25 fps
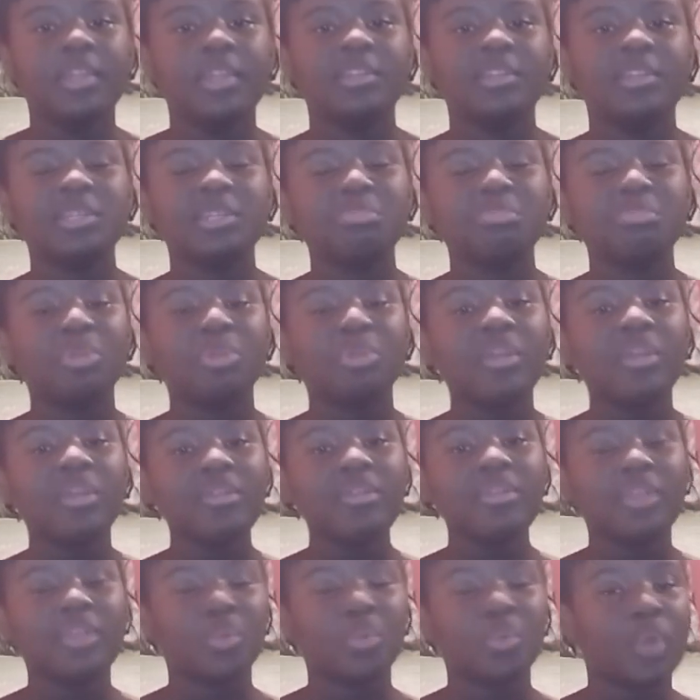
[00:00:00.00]
There's
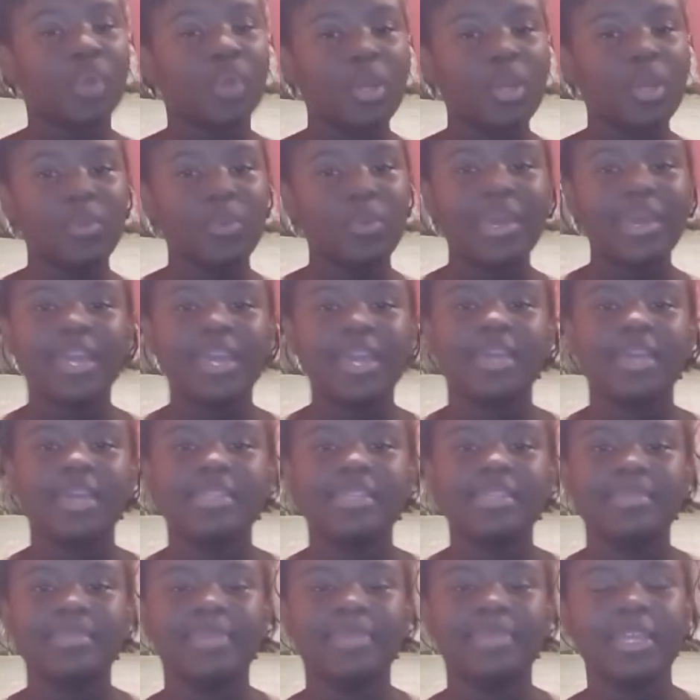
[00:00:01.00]
more than one
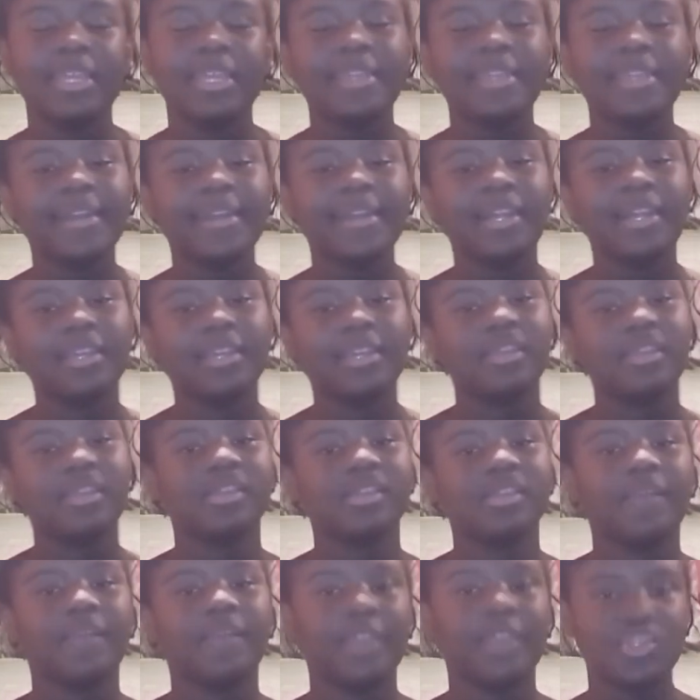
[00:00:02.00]
way to blend the
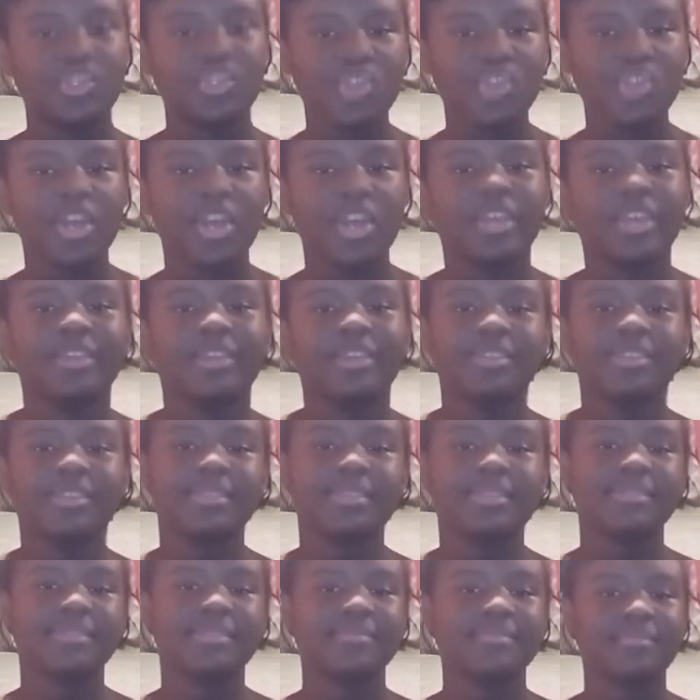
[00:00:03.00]
colors of your
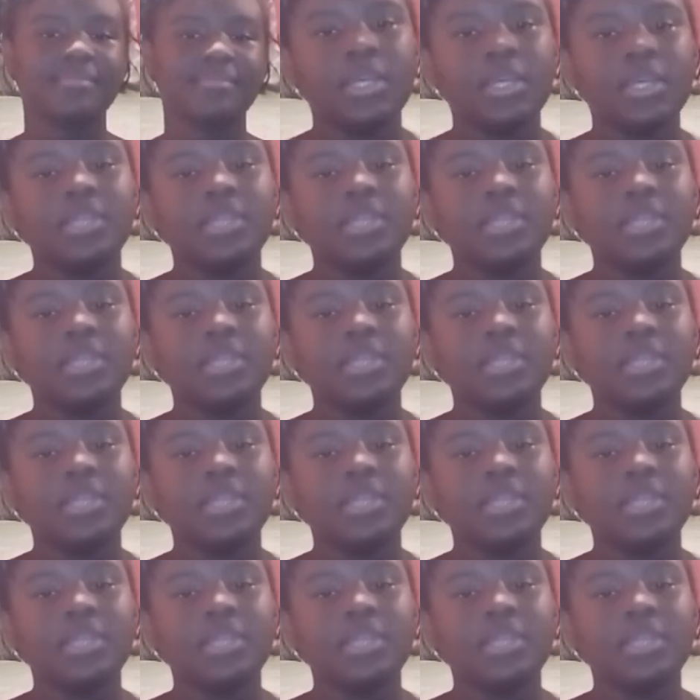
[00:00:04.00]
drawings.